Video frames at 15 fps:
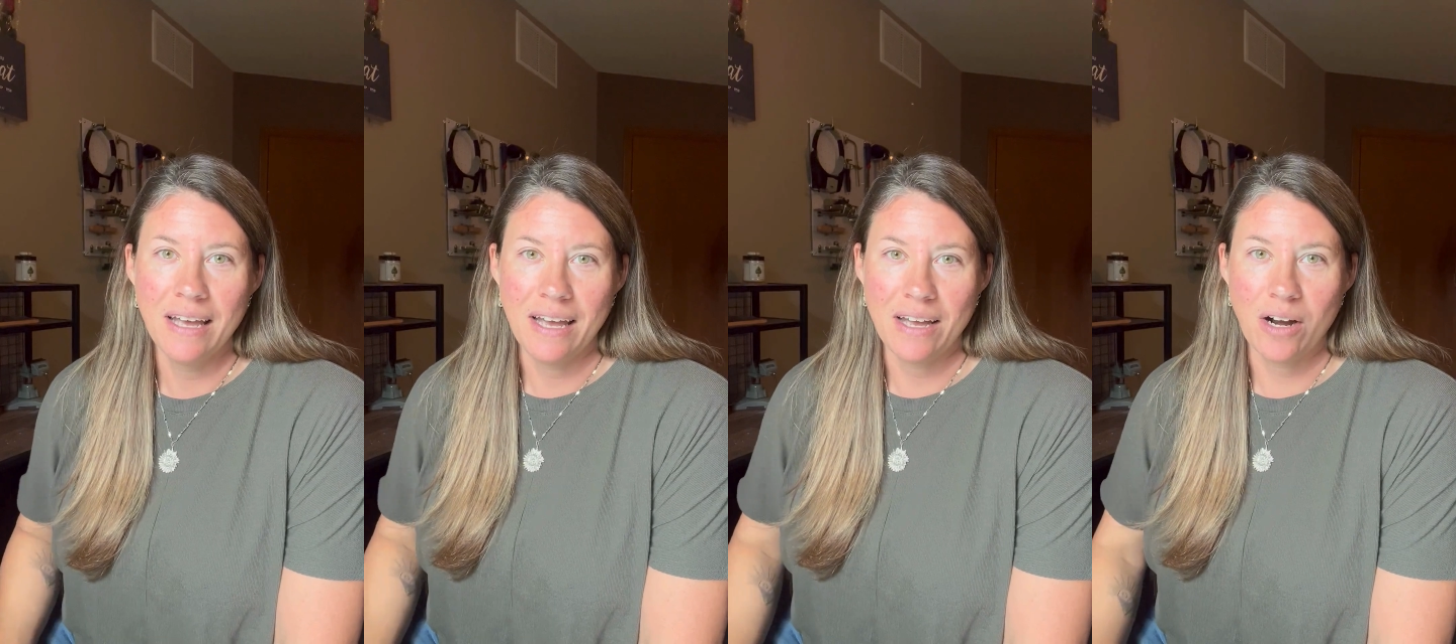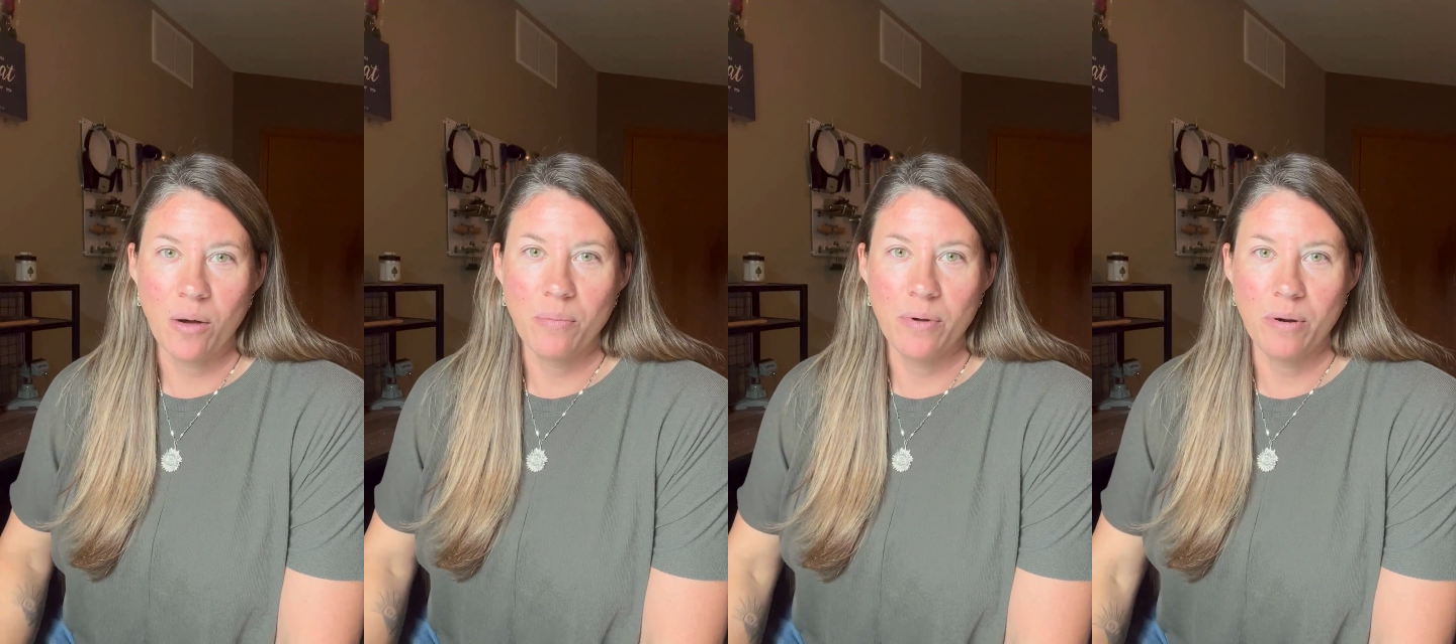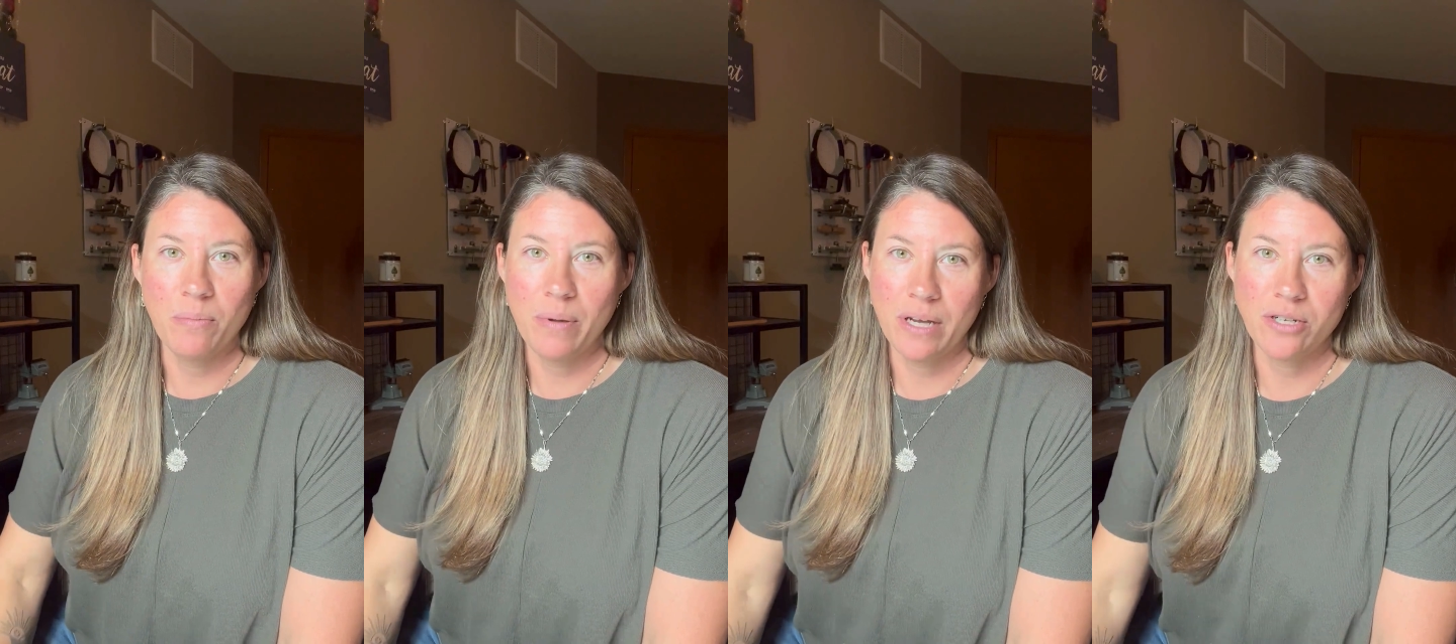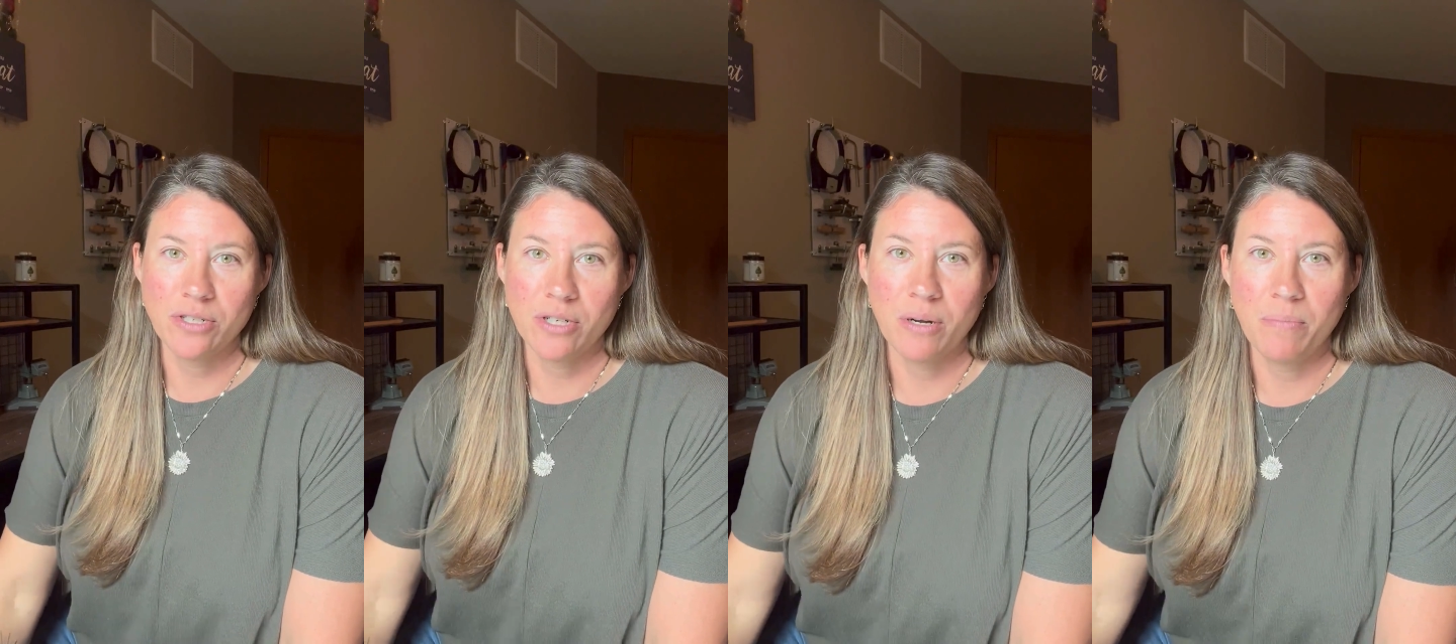And I'll put a
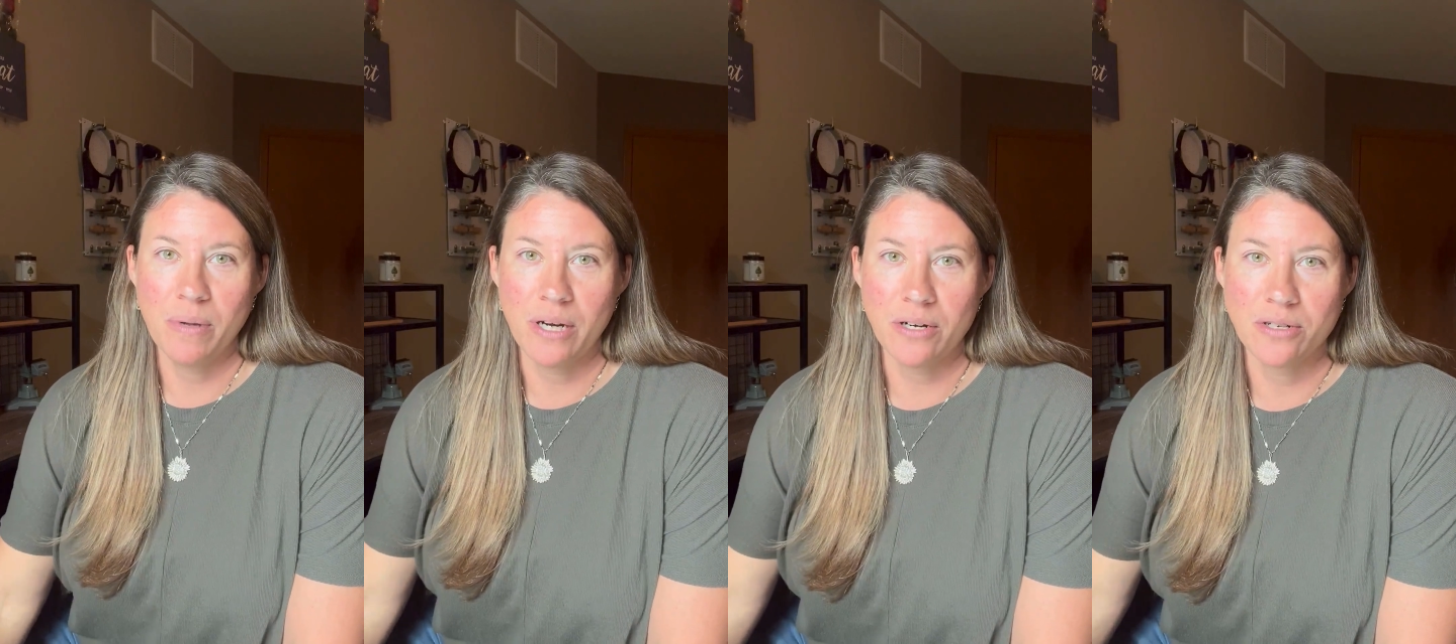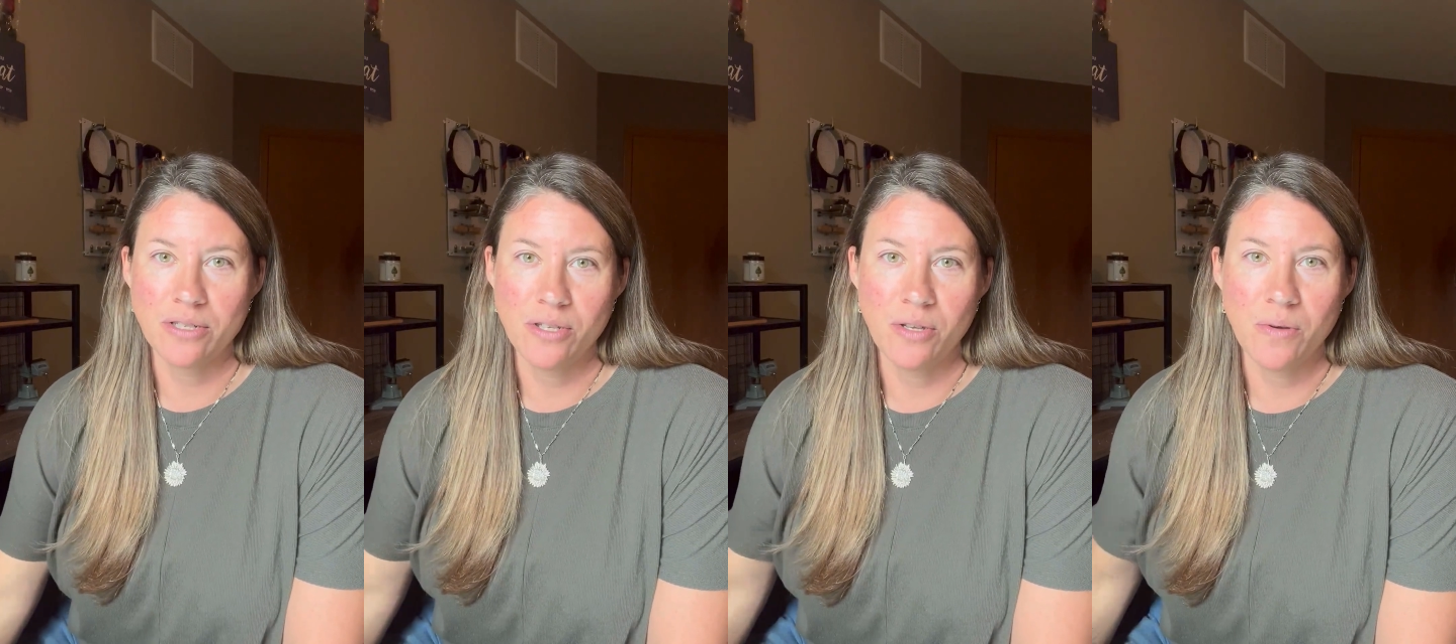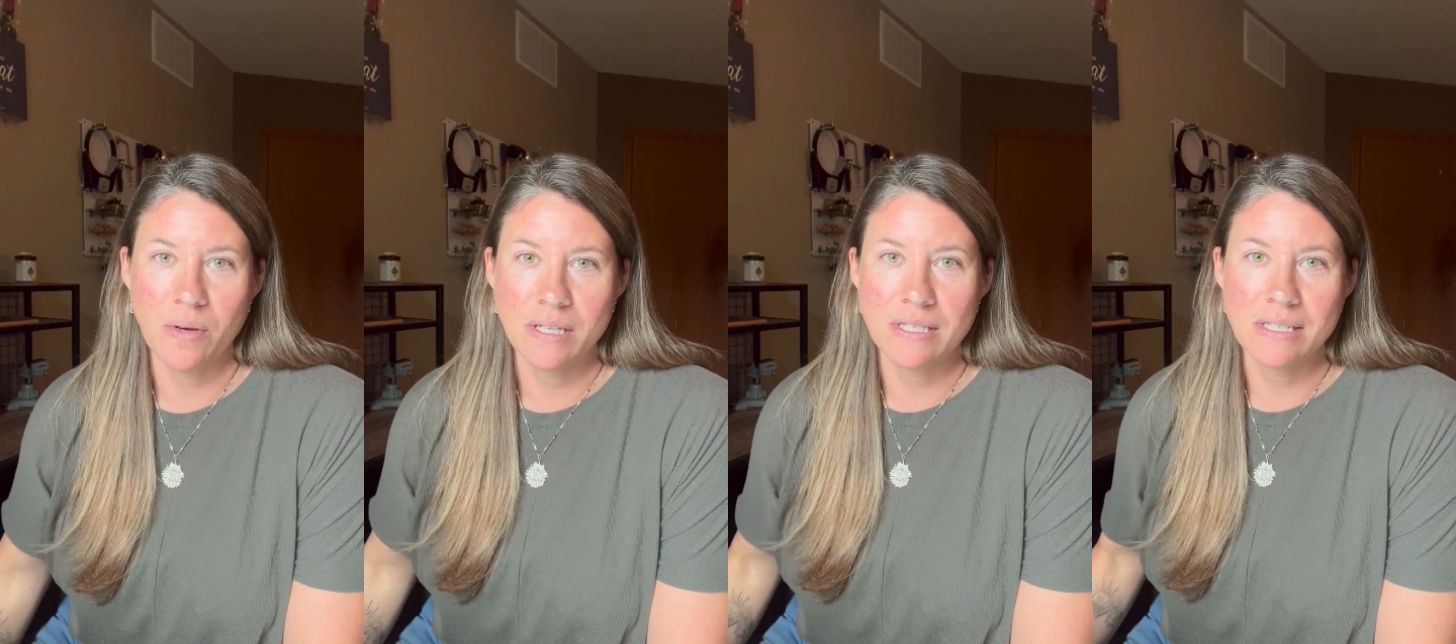picture up here so you can